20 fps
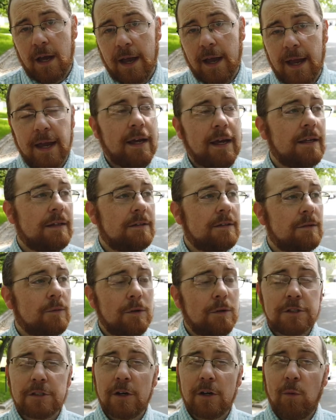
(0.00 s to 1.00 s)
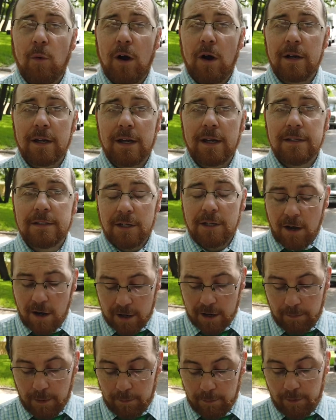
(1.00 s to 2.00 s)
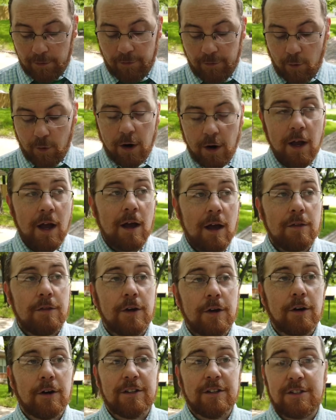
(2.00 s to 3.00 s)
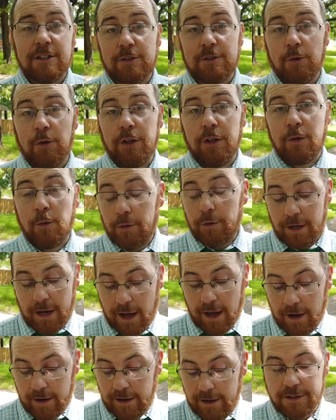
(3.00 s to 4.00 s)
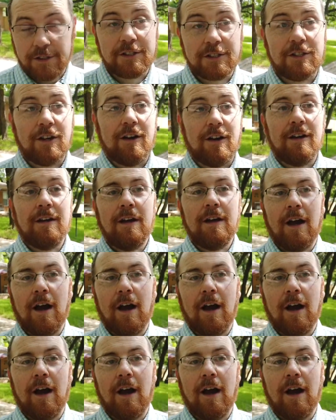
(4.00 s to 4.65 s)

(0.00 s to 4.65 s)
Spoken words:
And we're just going to walk and talk. But before, there is this really cool thing. I just saw it.